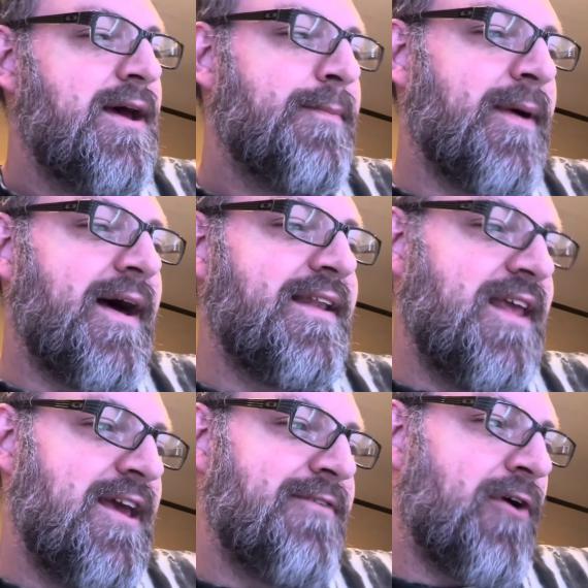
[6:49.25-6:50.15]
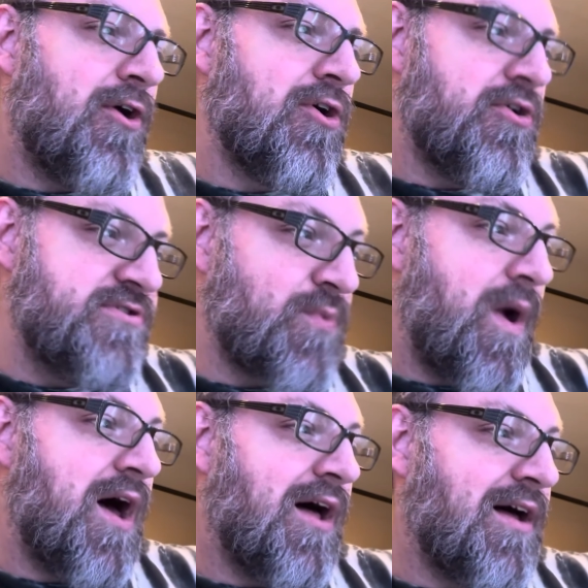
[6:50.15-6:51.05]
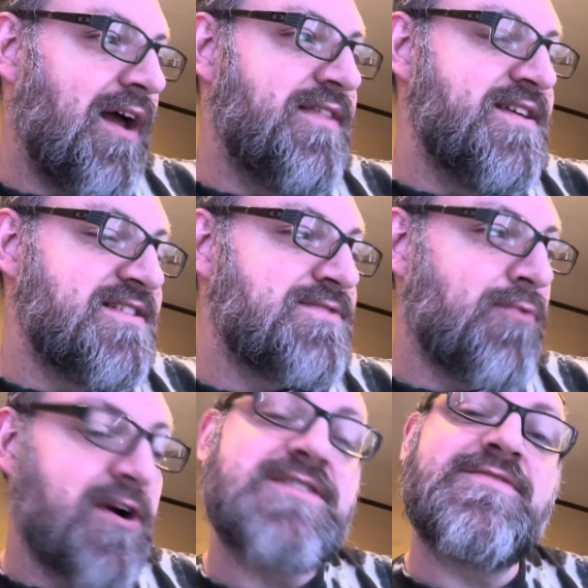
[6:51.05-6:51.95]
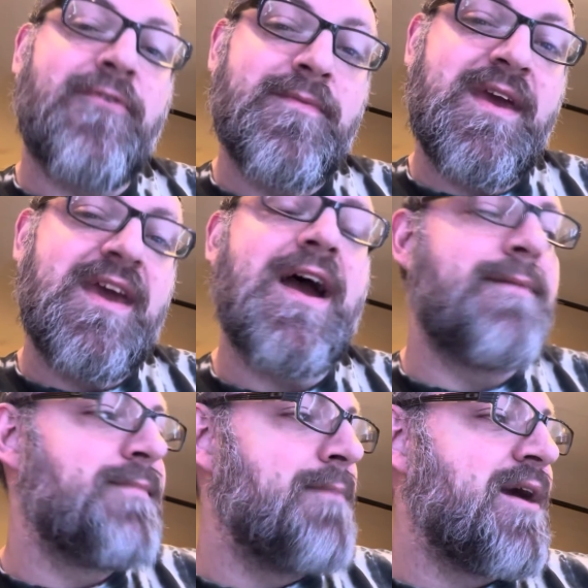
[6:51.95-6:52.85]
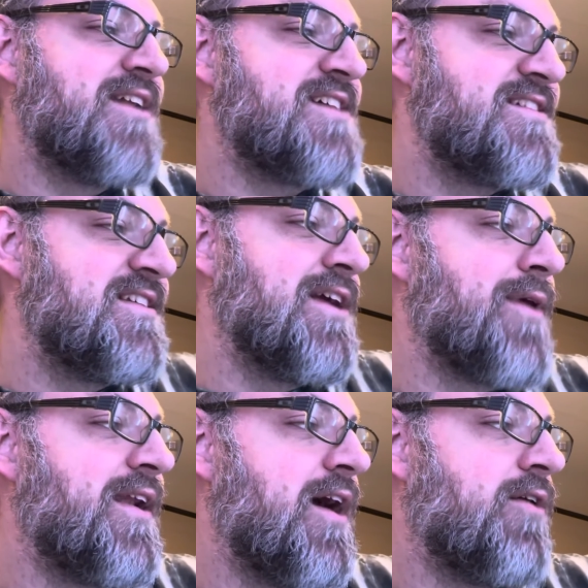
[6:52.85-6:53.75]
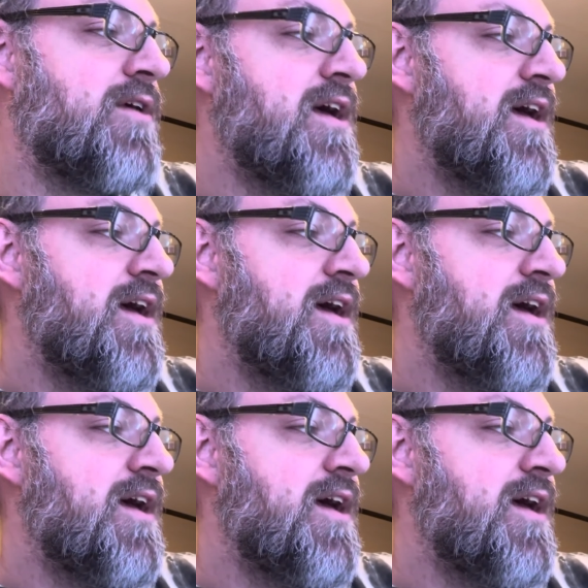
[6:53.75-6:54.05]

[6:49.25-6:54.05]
but if all goes well and this works for me, I'm, I'm kind of testing it right now.